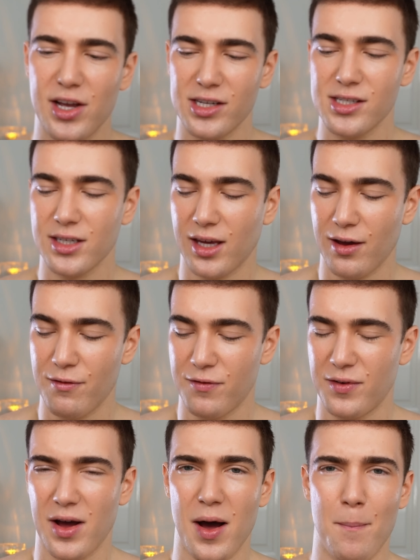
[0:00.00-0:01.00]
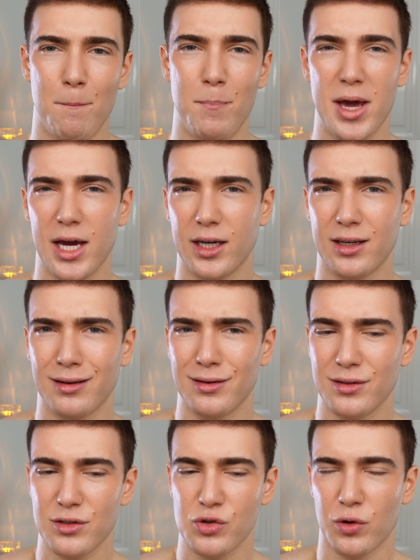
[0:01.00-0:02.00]
doesn't give a big
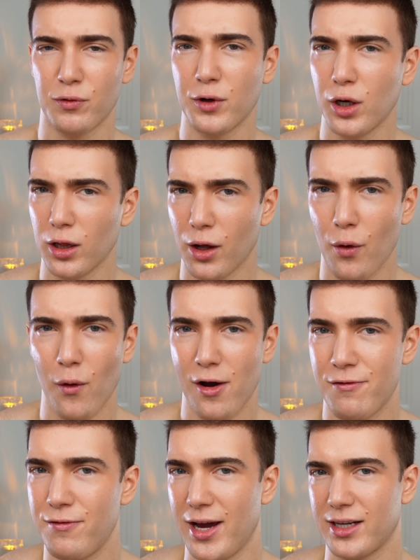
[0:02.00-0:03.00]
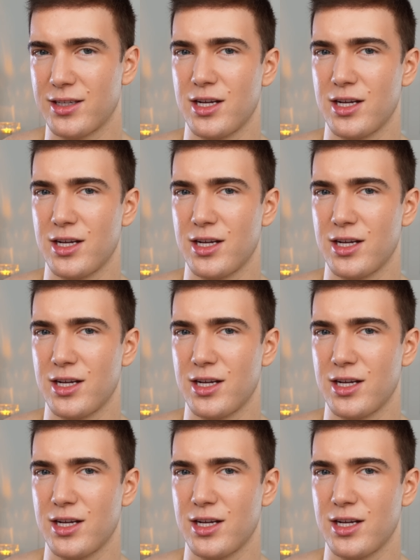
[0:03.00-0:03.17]
sort of glow effect.